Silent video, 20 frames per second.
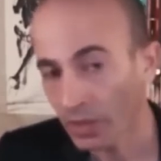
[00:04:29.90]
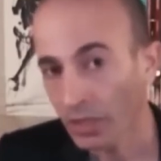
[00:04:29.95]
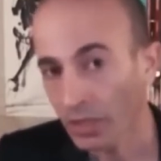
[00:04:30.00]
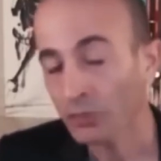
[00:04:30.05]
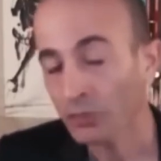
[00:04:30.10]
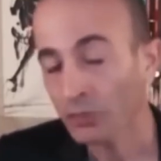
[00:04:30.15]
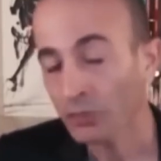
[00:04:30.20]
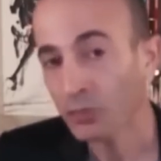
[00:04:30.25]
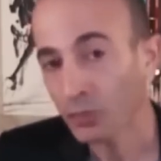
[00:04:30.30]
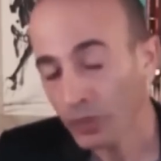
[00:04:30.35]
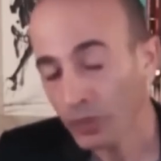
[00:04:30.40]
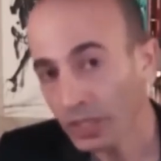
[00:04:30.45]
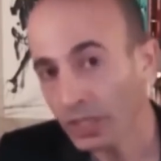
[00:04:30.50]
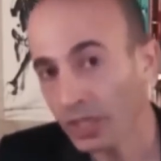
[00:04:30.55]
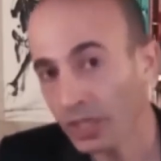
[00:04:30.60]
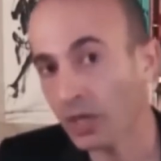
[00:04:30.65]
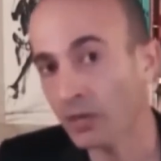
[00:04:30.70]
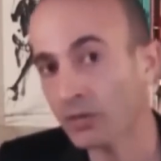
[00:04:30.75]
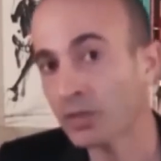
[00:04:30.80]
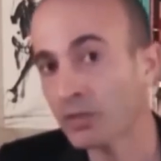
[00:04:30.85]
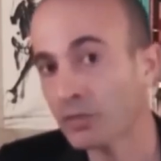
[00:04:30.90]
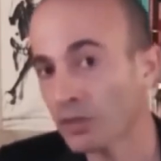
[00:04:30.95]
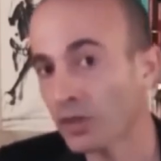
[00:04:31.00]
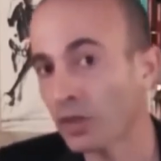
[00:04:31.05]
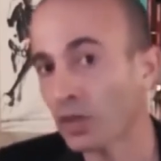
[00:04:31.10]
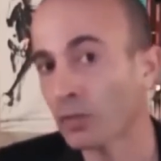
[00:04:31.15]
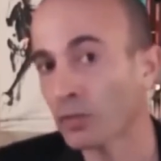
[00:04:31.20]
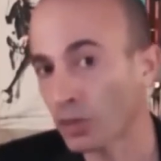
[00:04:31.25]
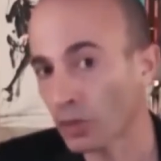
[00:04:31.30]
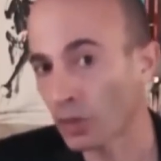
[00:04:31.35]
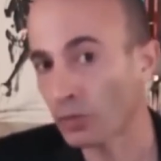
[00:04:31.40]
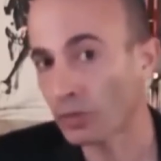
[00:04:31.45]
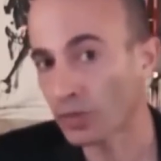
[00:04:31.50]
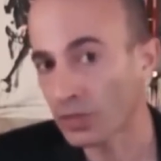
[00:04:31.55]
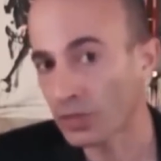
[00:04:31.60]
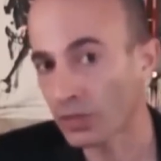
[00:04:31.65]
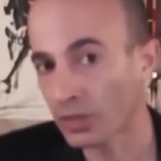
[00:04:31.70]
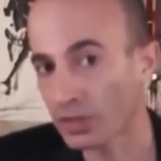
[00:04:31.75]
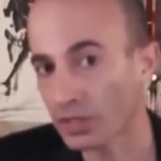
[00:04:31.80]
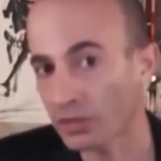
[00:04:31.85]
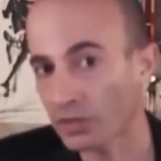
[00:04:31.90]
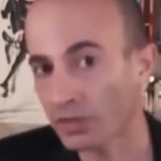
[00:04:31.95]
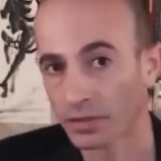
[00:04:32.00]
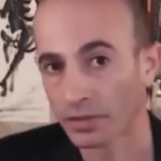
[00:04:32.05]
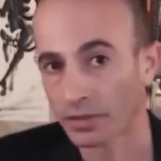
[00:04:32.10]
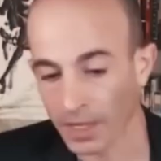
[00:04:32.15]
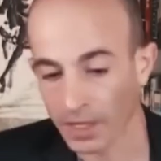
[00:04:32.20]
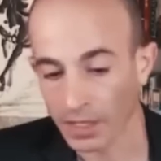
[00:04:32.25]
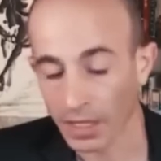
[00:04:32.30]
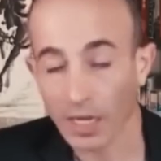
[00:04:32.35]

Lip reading: if we now develop global solidarity.